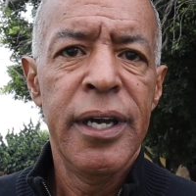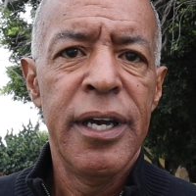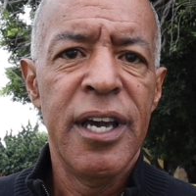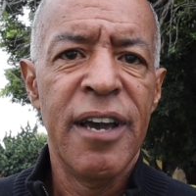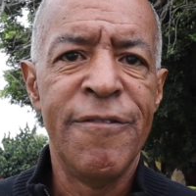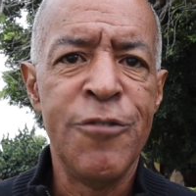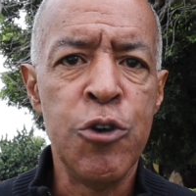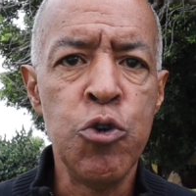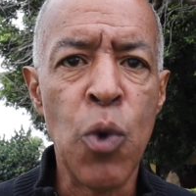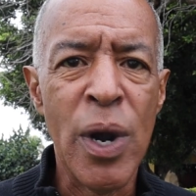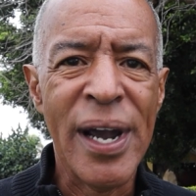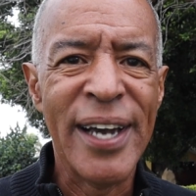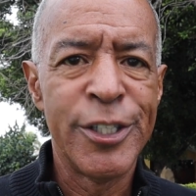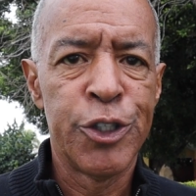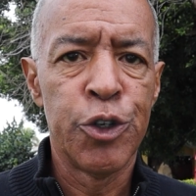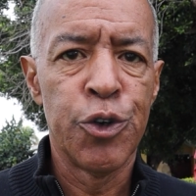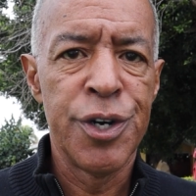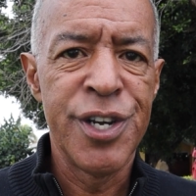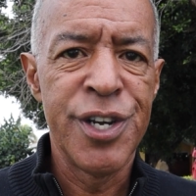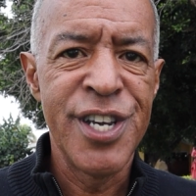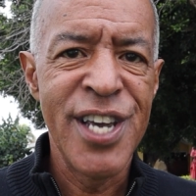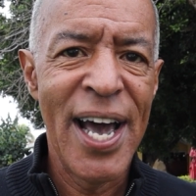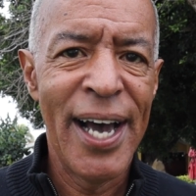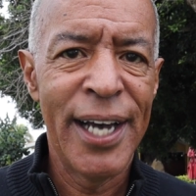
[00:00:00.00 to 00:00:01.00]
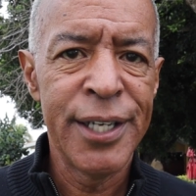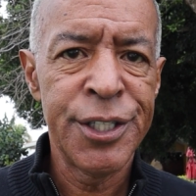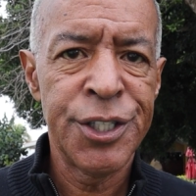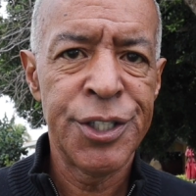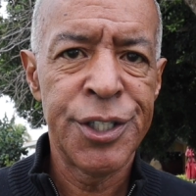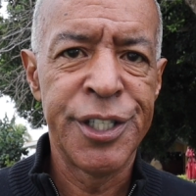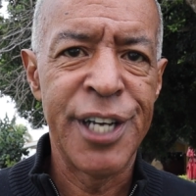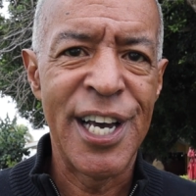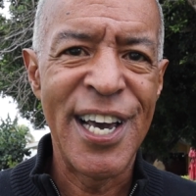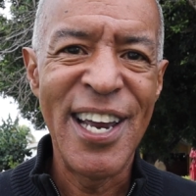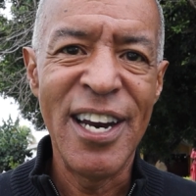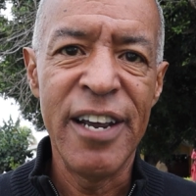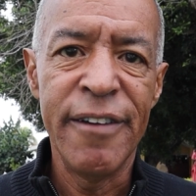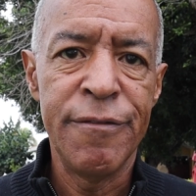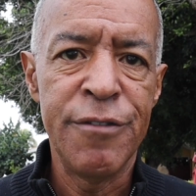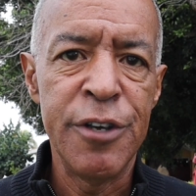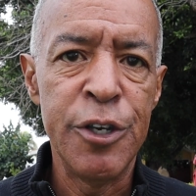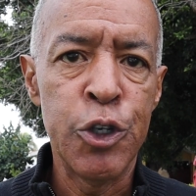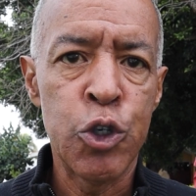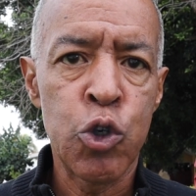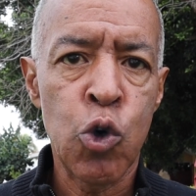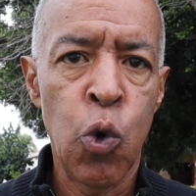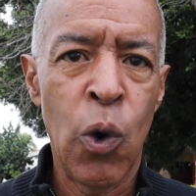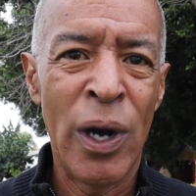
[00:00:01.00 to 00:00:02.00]
If you answered yes to any of
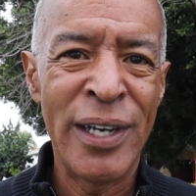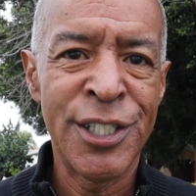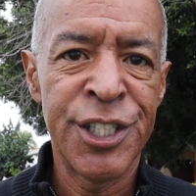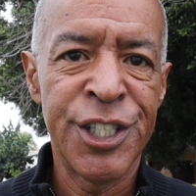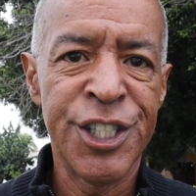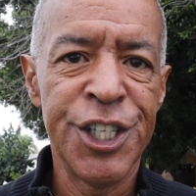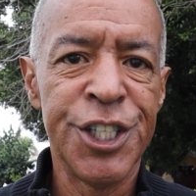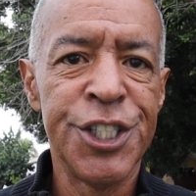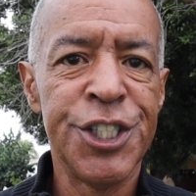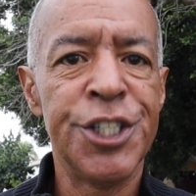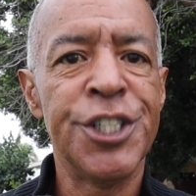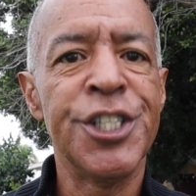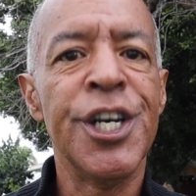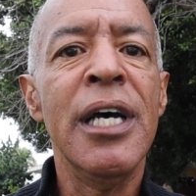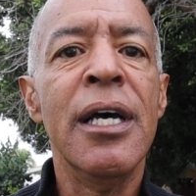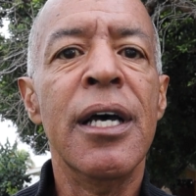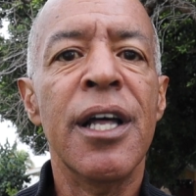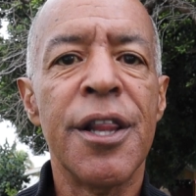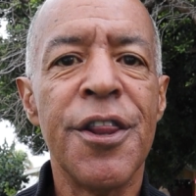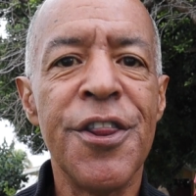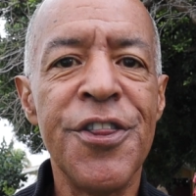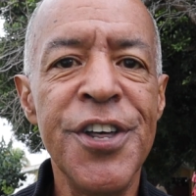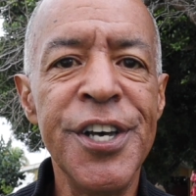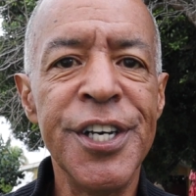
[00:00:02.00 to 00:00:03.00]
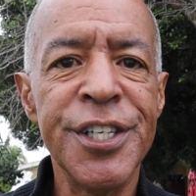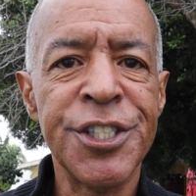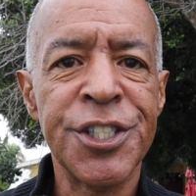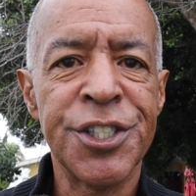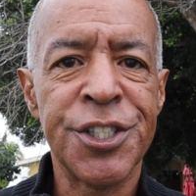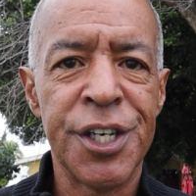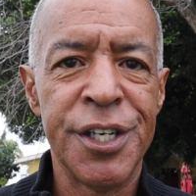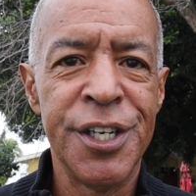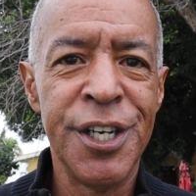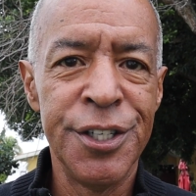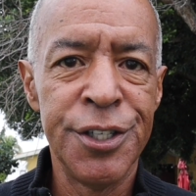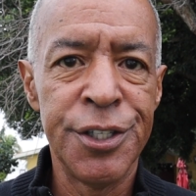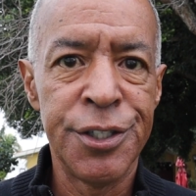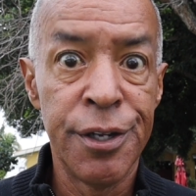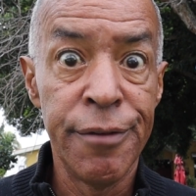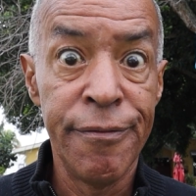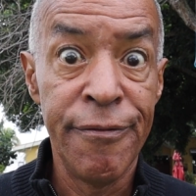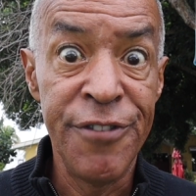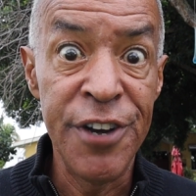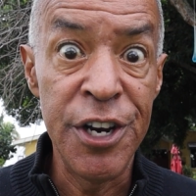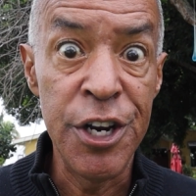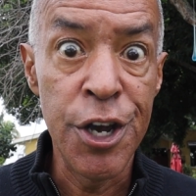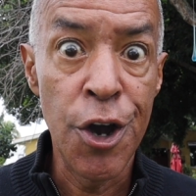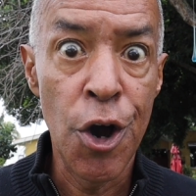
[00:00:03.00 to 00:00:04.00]
these questions, this is the
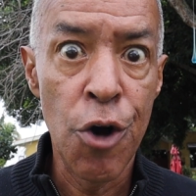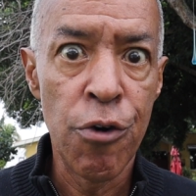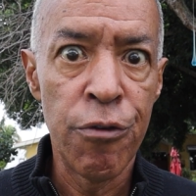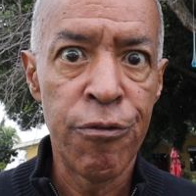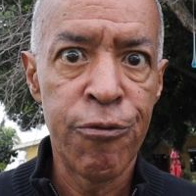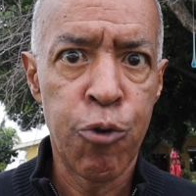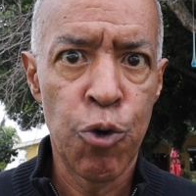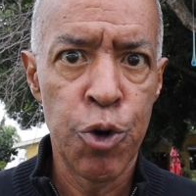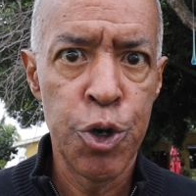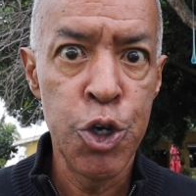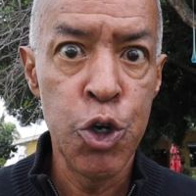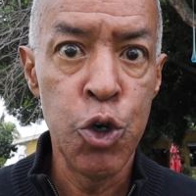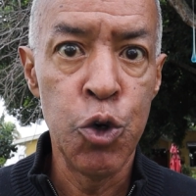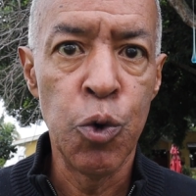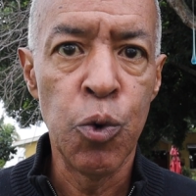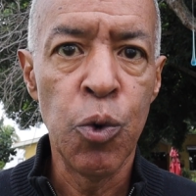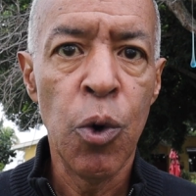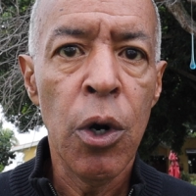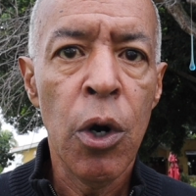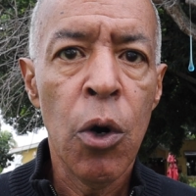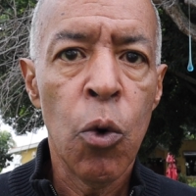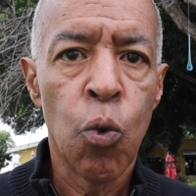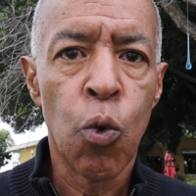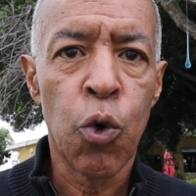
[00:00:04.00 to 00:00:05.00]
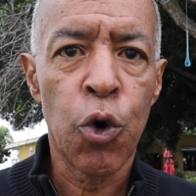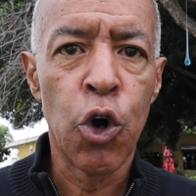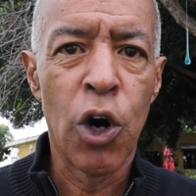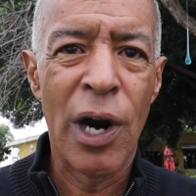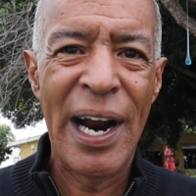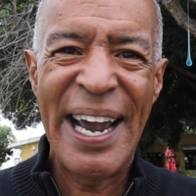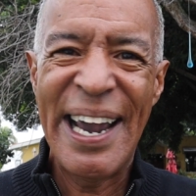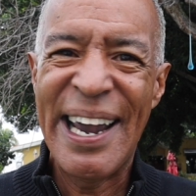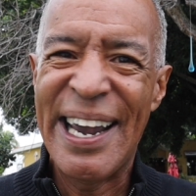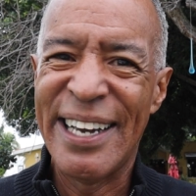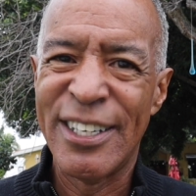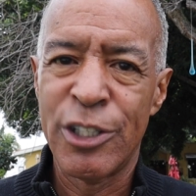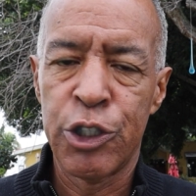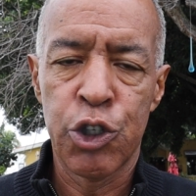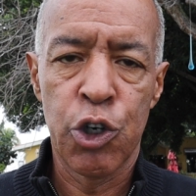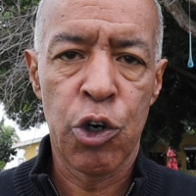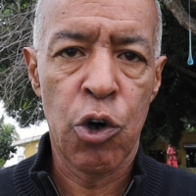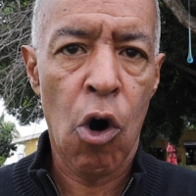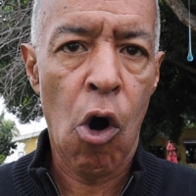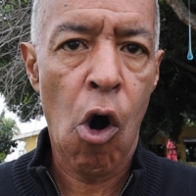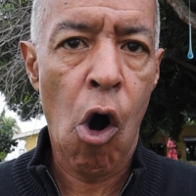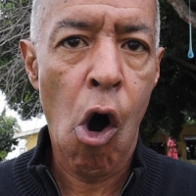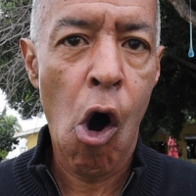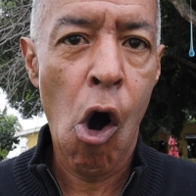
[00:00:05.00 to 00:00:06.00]
video for you. We're going to answer
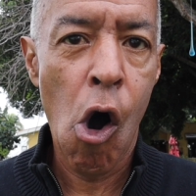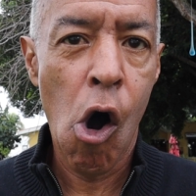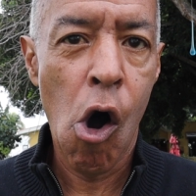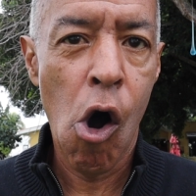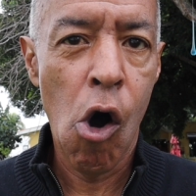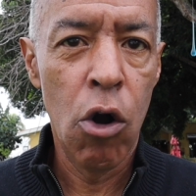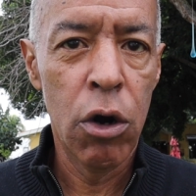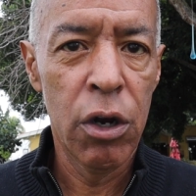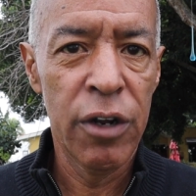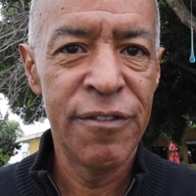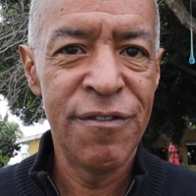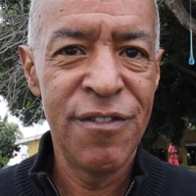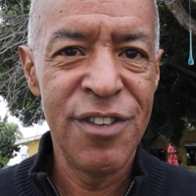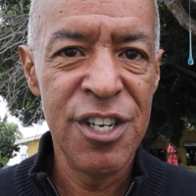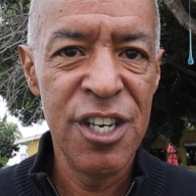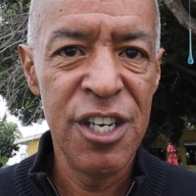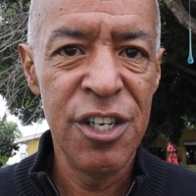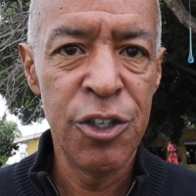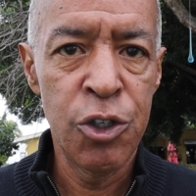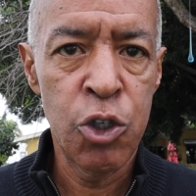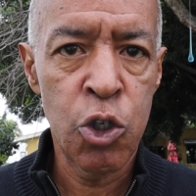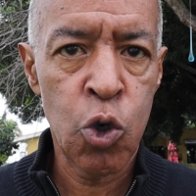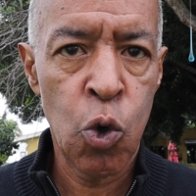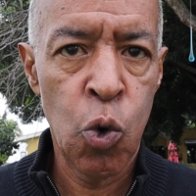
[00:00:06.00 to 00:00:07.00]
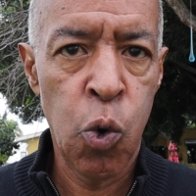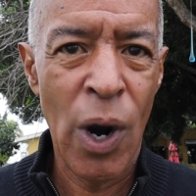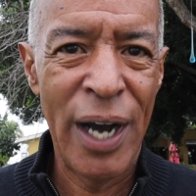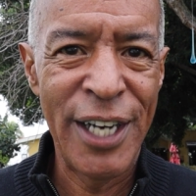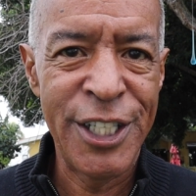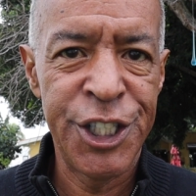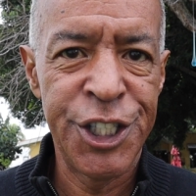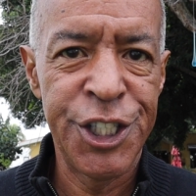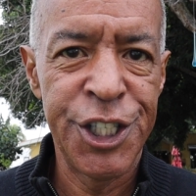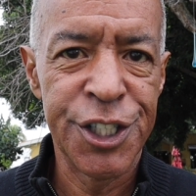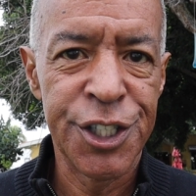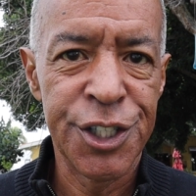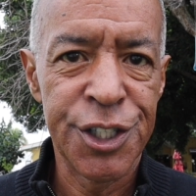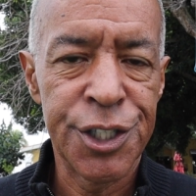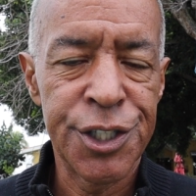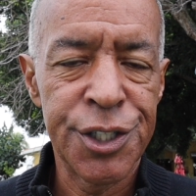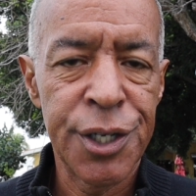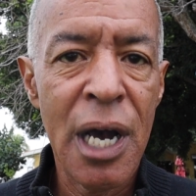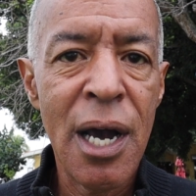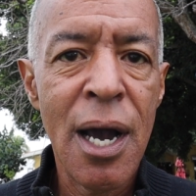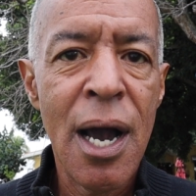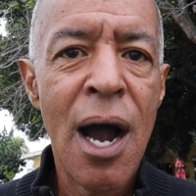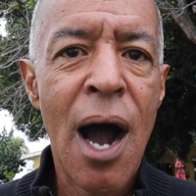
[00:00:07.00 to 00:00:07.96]
all of these questions.